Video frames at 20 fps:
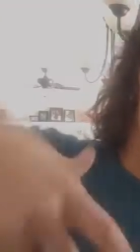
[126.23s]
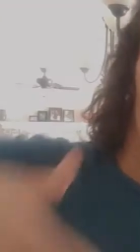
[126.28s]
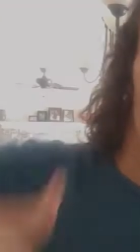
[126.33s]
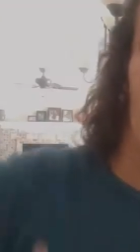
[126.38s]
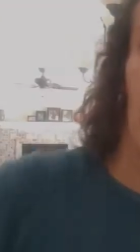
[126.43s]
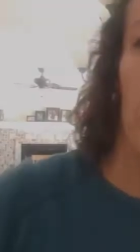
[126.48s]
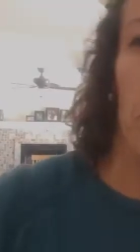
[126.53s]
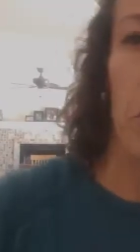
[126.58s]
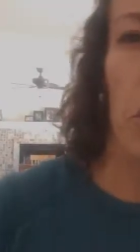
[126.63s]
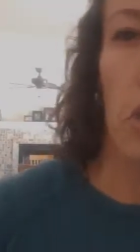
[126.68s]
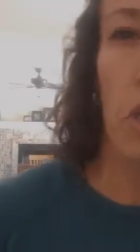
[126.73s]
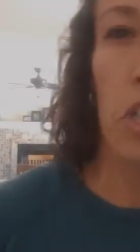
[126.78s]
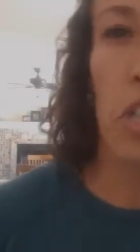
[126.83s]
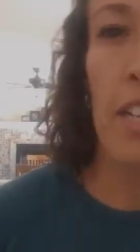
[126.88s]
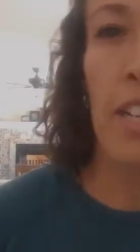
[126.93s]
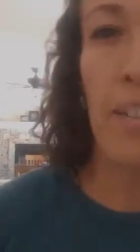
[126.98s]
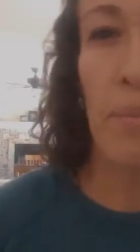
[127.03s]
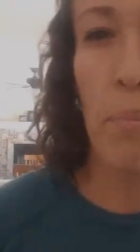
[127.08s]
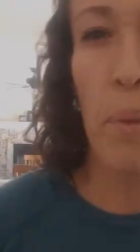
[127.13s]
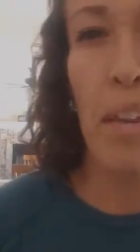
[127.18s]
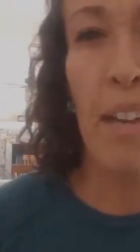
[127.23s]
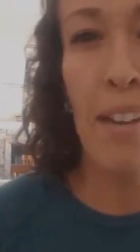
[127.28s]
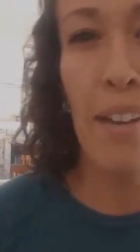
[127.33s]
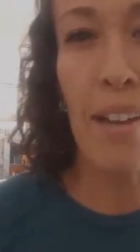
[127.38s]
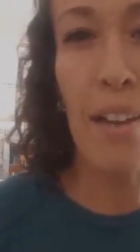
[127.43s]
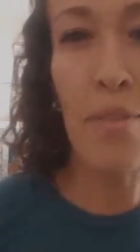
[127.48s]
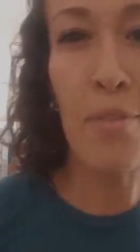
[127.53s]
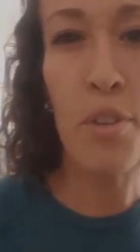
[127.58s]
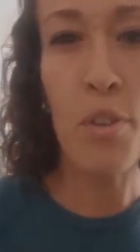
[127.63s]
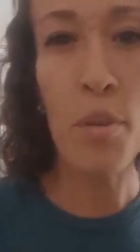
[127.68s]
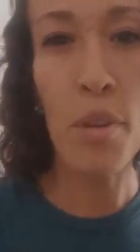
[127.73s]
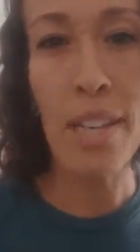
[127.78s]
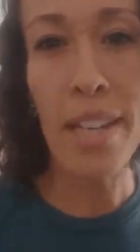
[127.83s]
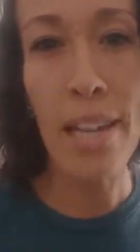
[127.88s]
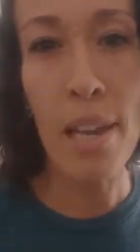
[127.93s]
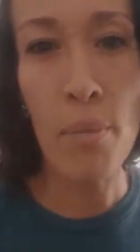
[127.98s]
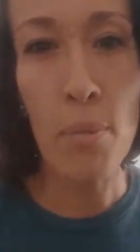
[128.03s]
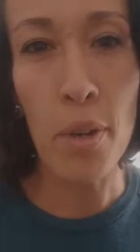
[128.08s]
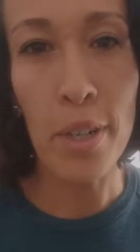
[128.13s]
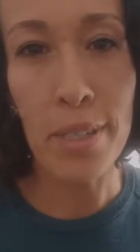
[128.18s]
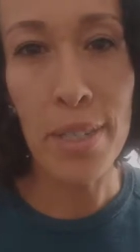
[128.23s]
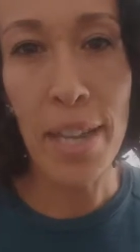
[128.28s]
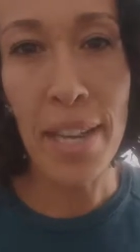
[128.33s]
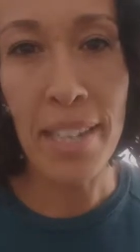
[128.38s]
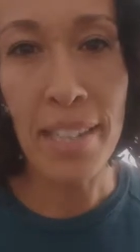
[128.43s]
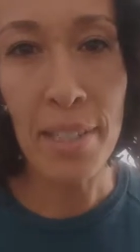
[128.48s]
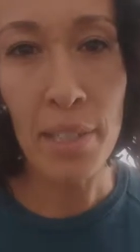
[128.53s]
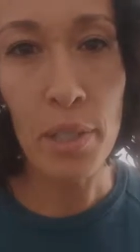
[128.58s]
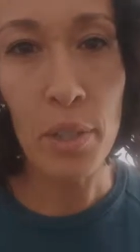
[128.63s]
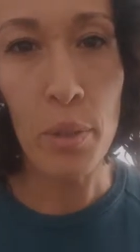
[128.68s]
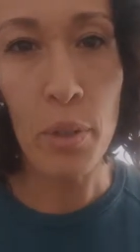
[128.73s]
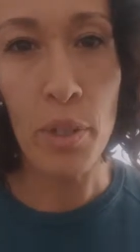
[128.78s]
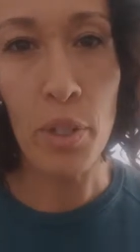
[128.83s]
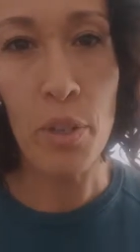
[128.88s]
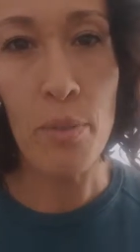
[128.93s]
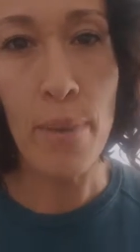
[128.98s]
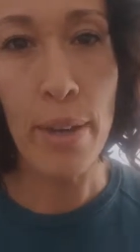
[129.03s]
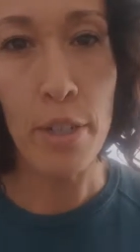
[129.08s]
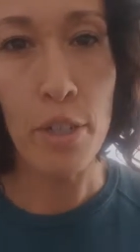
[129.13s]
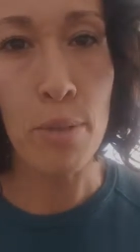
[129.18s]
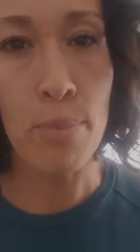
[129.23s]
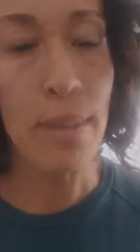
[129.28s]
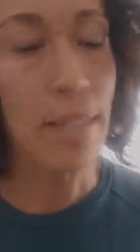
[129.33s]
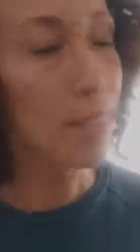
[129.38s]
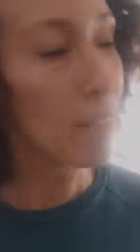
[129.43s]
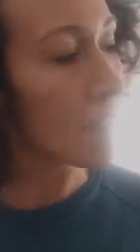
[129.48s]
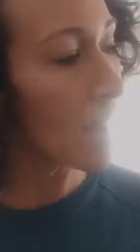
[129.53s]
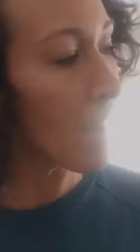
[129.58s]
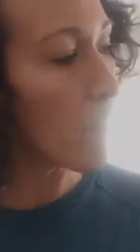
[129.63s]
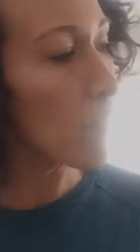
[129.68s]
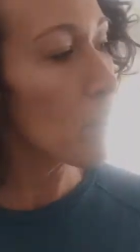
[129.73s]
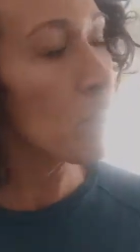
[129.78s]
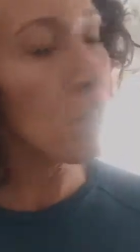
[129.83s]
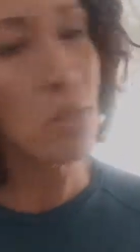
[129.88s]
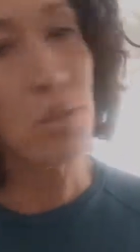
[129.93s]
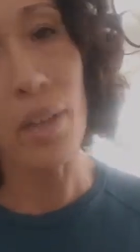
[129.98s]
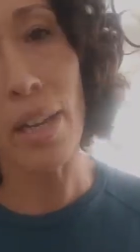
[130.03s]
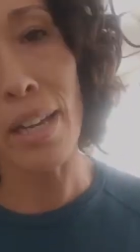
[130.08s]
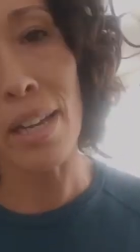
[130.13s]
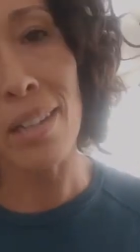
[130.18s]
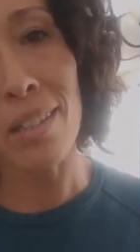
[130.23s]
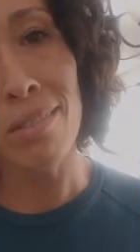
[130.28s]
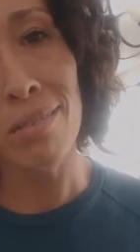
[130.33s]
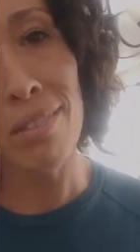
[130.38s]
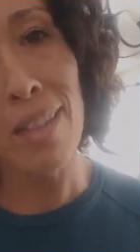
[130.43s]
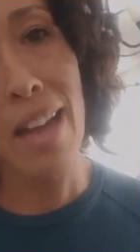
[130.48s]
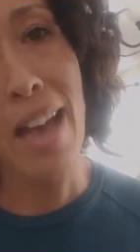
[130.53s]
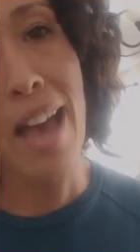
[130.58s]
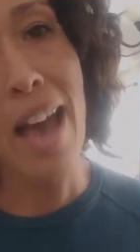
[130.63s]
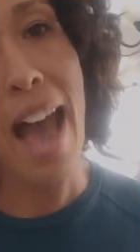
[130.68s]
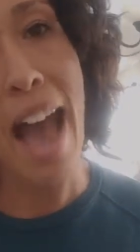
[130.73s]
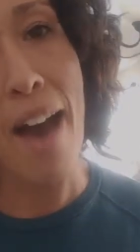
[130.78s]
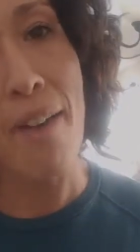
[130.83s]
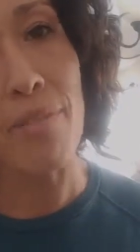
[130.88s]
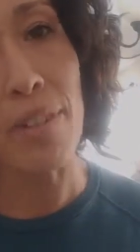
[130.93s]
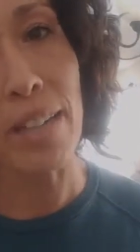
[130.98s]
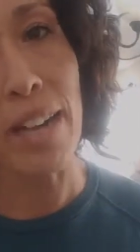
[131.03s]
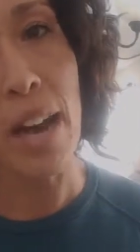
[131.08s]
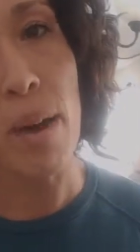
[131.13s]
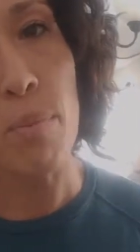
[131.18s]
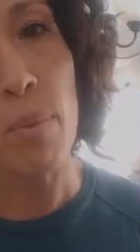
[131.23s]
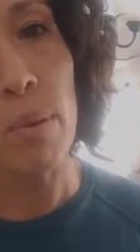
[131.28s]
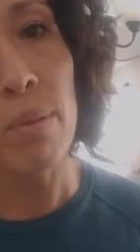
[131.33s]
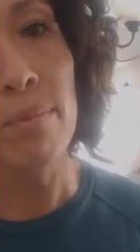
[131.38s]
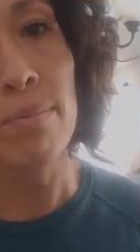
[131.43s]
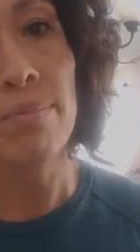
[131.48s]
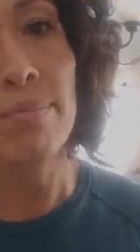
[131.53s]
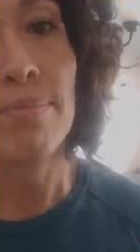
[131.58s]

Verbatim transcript: or like zhuzh it. But if you want to get more technical with your measurements, I would do like half a cup.